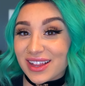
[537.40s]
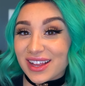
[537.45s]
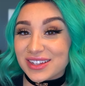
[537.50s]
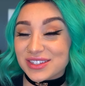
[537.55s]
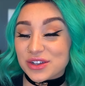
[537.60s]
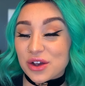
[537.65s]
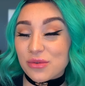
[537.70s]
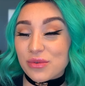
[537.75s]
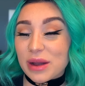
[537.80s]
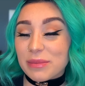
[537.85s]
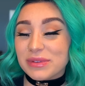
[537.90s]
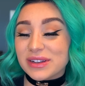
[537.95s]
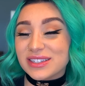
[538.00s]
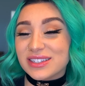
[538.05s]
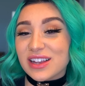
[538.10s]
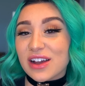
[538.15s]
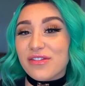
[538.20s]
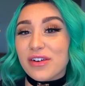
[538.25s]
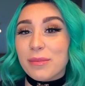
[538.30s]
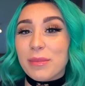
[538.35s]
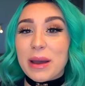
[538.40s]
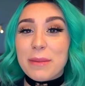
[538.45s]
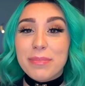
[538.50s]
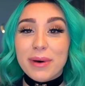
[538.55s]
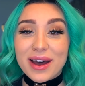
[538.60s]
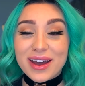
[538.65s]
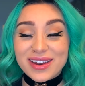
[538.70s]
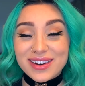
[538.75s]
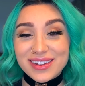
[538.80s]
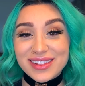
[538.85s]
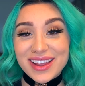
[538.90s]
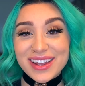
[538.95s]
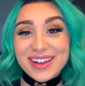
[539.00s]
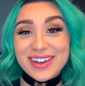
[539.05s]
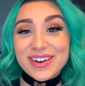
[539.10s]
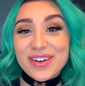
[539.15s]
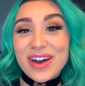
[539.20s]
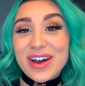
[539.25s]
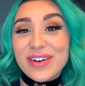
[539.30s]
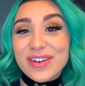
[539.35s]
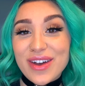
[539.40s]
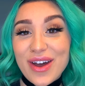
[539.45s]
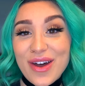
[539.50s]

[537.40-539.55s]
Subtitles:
let's go rub this stuff on my butt and I'll let you know how it